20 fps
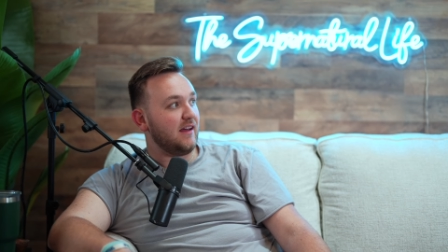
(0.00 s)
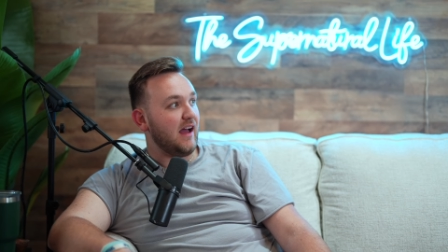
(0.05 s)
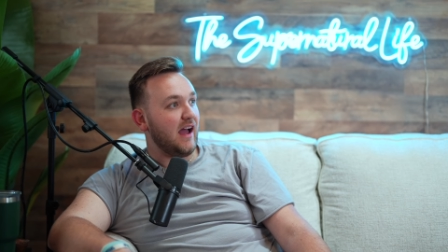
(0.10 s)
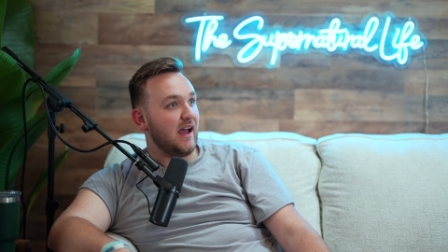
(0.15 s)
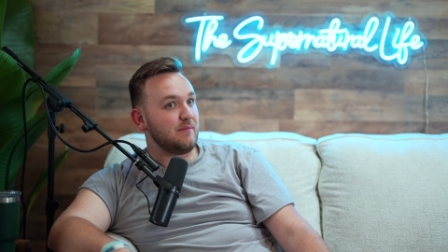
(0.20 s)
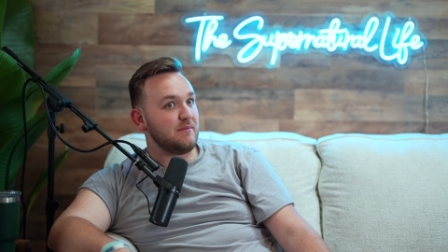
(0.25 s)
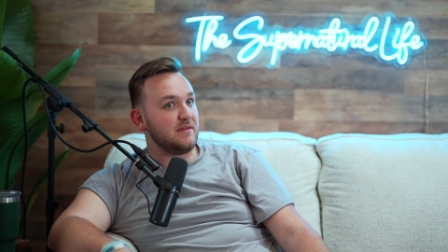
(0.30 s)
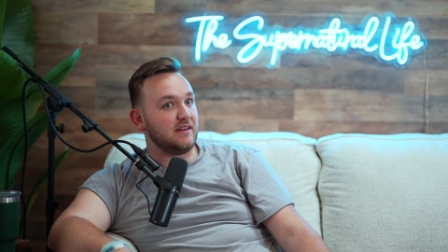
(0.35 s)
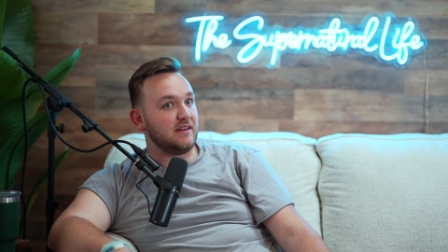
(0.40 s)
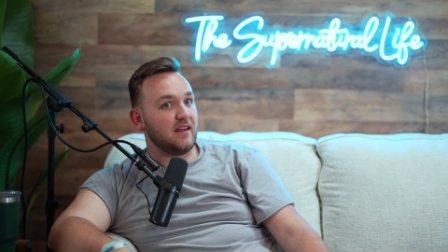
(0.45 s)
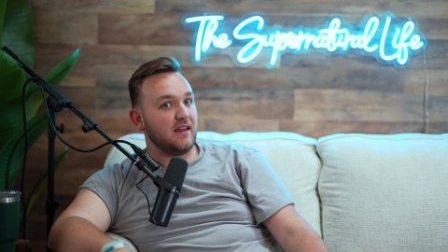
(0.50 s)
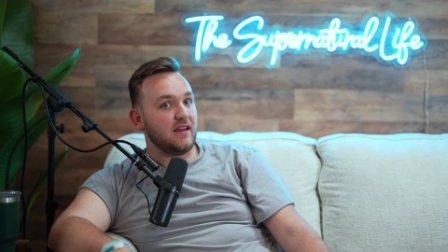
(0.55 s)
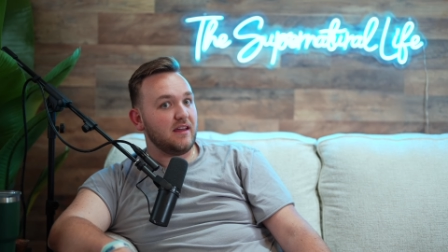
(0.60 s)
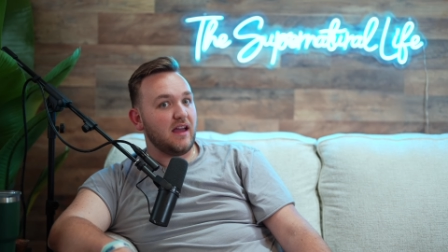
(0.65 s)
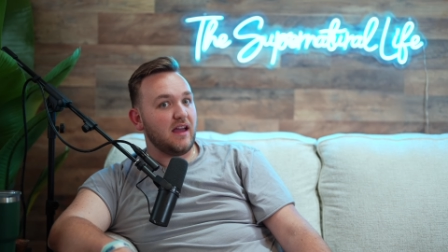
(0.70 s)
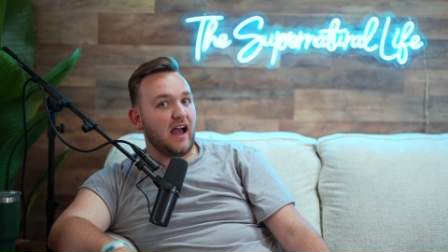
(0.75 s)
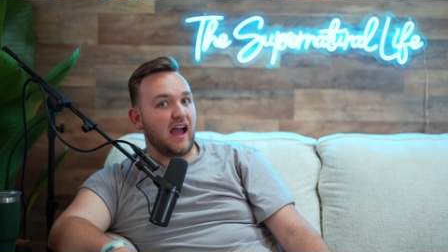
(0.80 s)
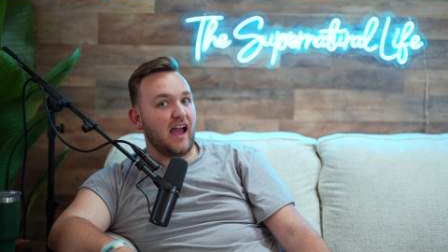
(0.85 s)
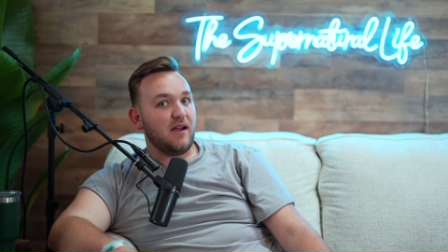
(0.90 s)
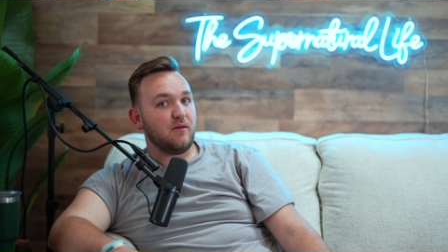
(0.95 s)
I mean,
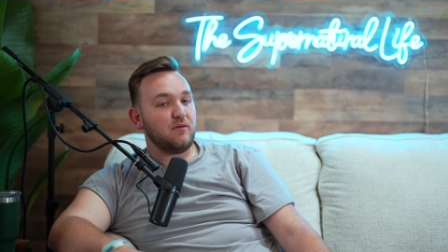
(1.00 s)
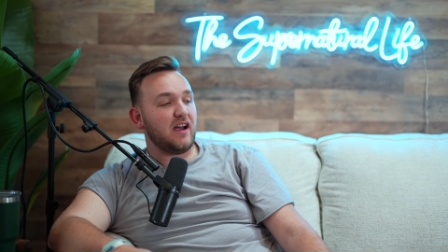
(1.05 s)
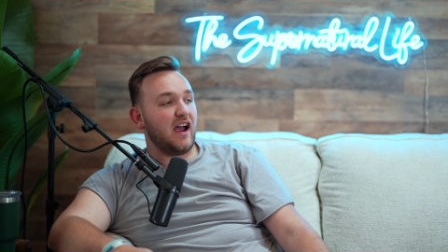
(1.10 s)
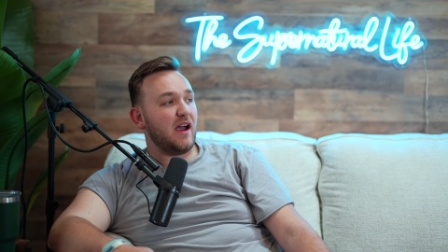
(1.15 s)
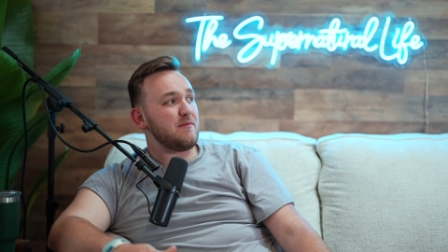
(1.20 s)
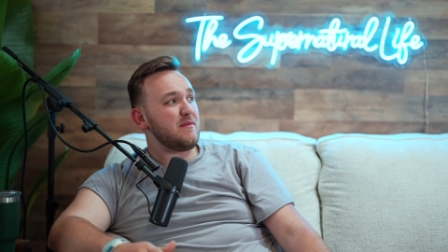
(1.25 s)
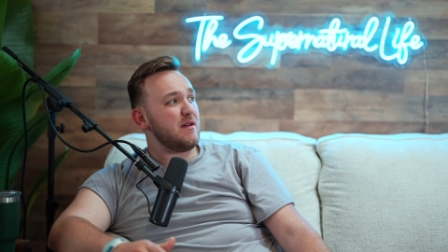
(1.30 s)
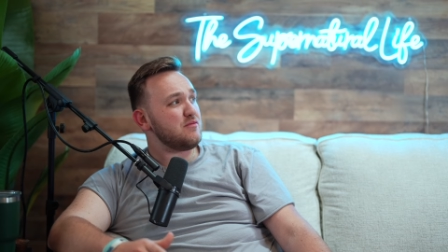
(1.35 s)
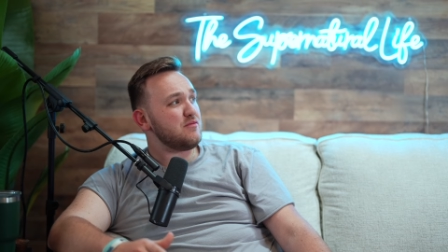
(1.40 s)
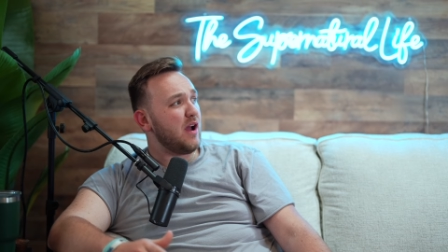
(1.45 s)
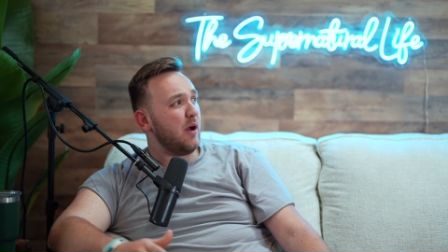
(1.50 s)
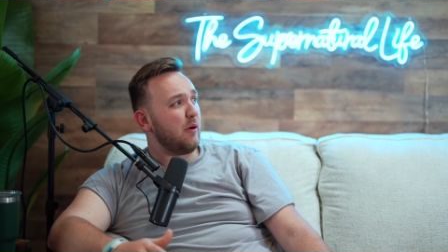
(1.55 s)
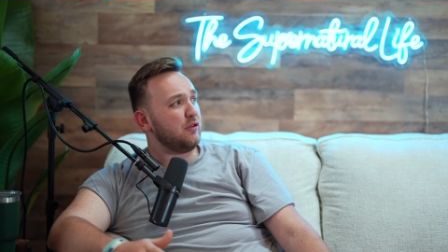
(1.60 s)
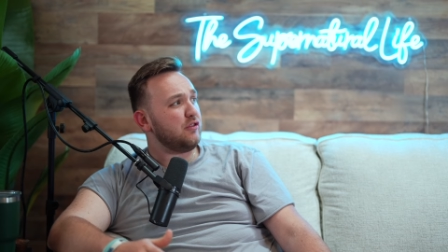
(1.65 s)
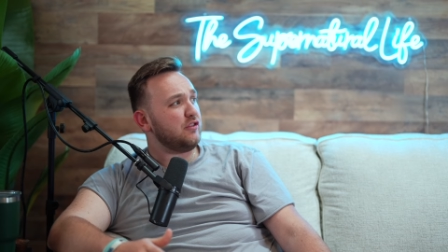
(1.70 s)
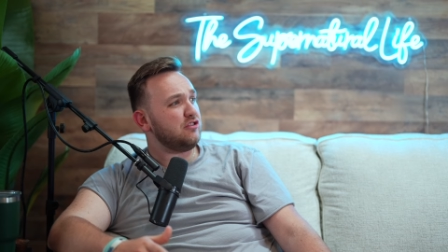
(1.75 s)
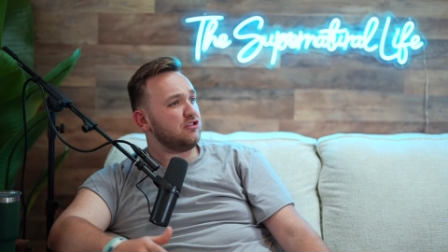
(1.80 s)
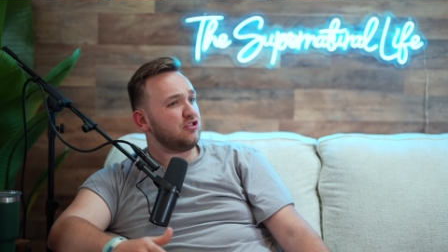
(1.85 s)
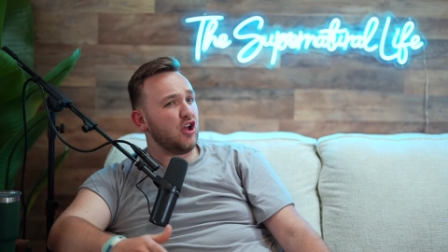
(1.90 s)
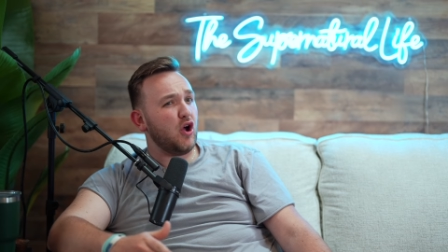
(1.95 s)
I, w- I remember I
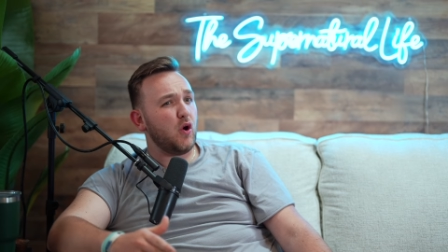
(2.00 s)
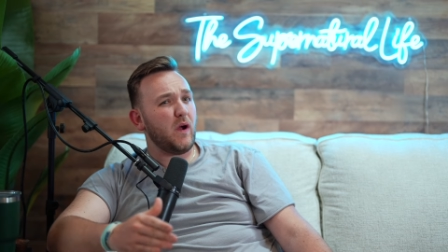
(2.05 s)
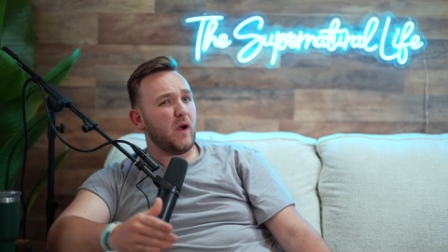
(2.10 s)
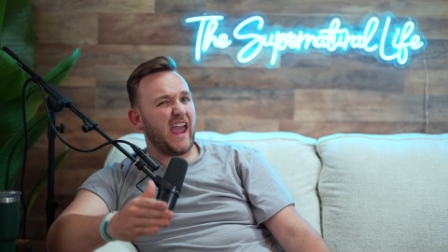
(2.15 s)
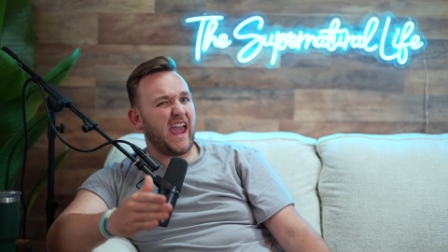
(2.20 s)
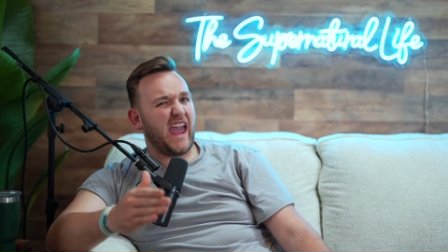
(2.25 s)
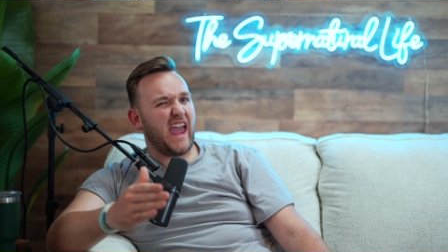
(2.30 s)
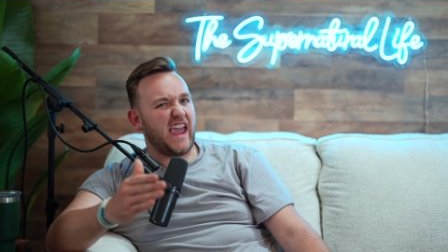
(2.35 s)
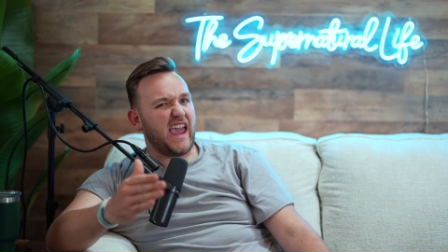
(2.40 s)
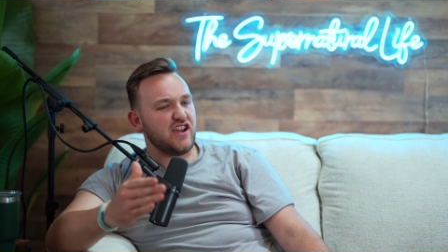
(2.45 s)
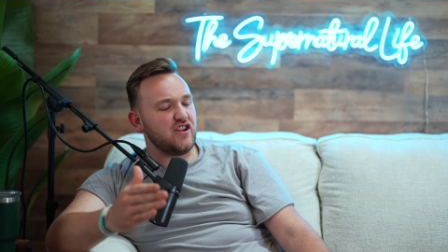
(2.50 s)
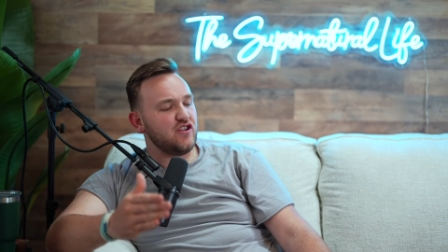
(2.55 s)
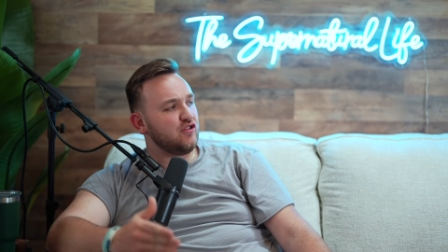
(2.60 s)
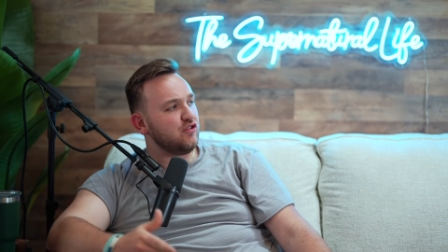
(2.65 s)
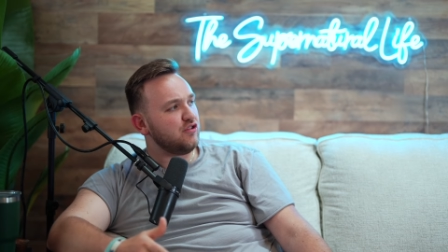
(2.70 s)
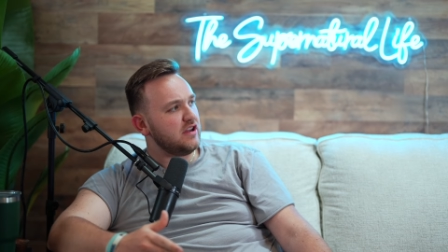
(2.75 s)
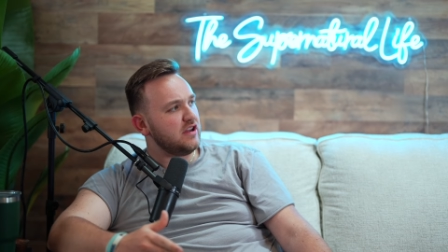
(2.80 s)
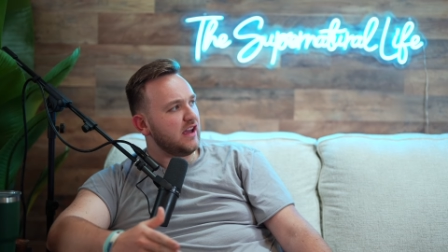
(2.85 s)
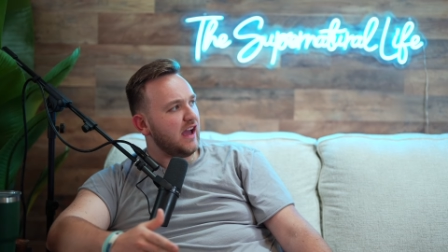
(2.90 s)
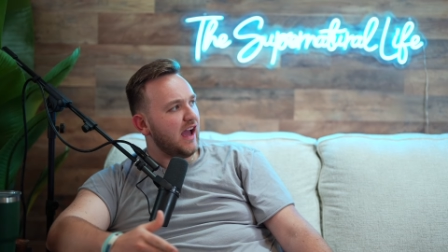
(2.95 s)
was so
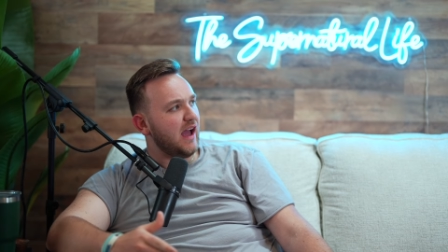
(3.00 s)
angry.